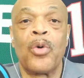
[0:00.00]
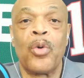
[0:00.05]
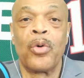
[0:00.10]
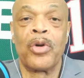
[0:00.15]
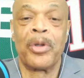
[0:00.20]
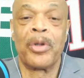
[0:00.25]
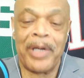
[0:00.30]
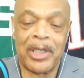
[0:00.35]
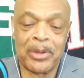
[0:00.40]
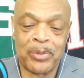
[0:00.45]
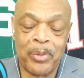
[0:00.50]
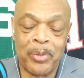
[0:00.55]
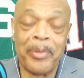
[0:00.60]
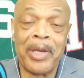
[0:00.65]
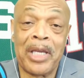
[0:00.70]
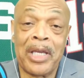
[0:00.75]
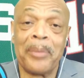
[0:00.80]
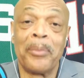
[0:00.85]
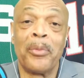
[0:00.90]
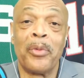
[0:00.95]
quarterbacks were
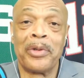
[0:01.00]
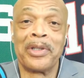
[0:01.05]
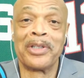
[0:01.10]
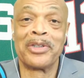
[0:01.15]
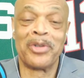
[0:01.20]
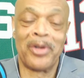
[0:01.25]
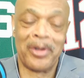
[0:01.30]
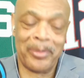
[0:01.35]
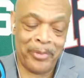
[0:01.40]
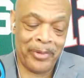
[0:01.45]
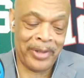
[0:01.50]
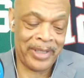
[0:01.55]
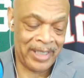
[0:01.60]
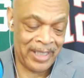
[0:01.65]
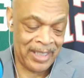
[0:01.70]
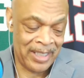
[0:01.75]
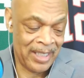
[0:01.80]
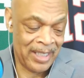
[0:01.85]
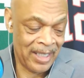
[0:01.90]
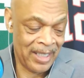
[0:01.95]
making more than Tom
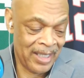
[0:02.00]
Brady,